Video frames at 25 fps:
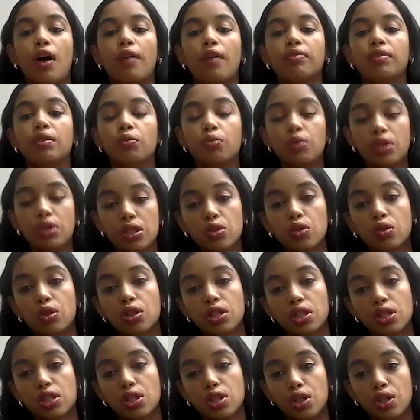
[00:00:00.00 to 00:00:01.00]
you have the
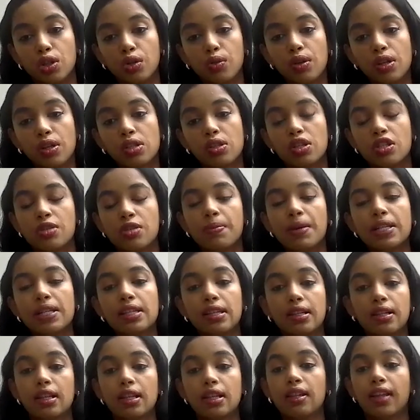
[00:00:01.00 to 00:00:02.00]
resources to do it. So it's
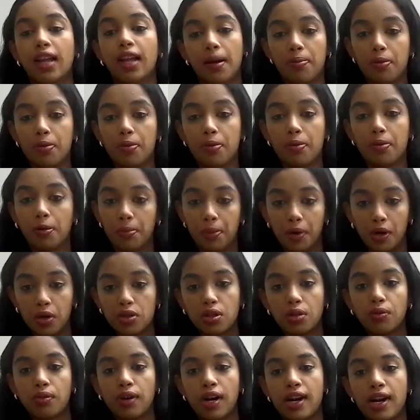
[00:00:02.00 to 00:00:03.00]
basically like proposal
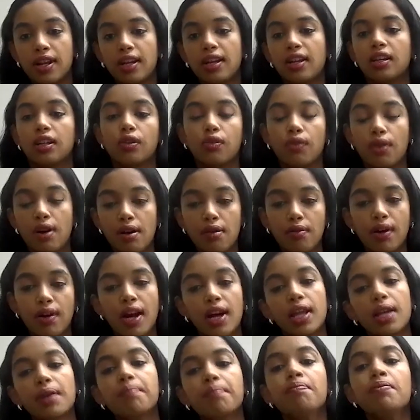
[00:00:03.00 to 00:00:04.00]
writing and grant
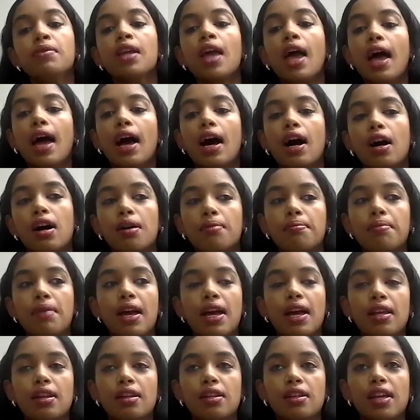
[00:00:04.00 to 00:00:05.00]
writing.
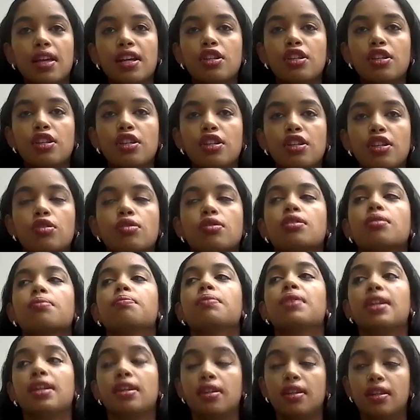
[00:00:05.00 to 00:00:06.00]
And then you submit
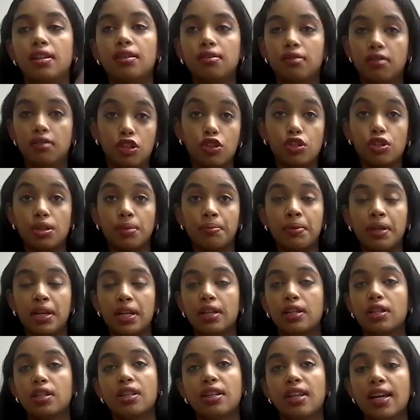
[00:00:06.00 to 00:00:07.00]
it to
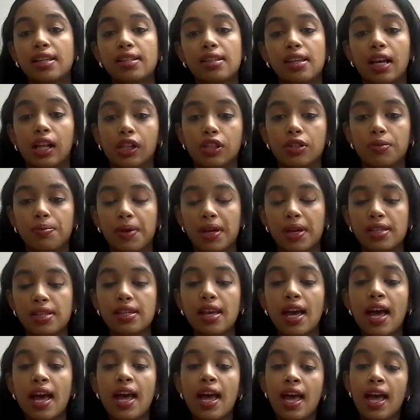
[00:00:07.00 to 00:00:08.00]
NASA
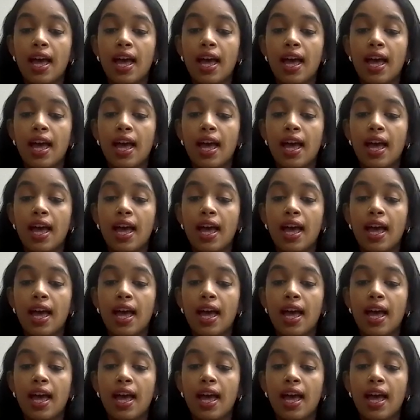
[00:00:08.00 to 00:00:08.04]
L-Space.